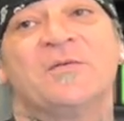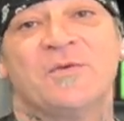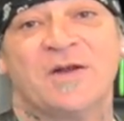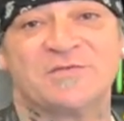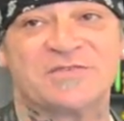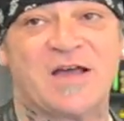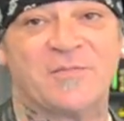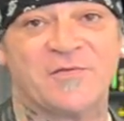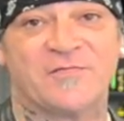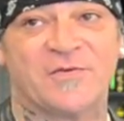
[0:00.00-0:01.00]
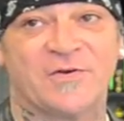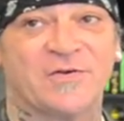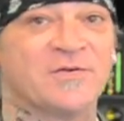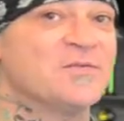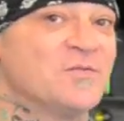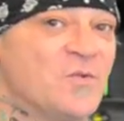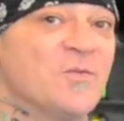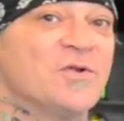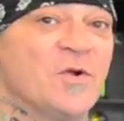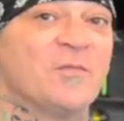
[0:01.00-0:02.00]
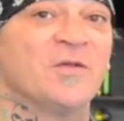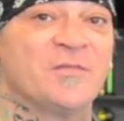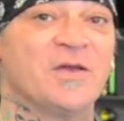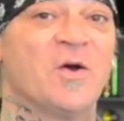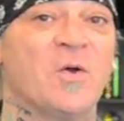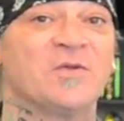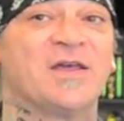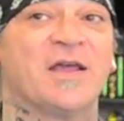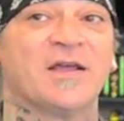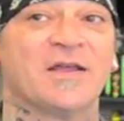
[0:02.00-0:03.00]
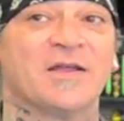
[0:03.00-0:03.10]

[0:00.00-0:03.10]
when I'm stopping for what would normally be a whole tank.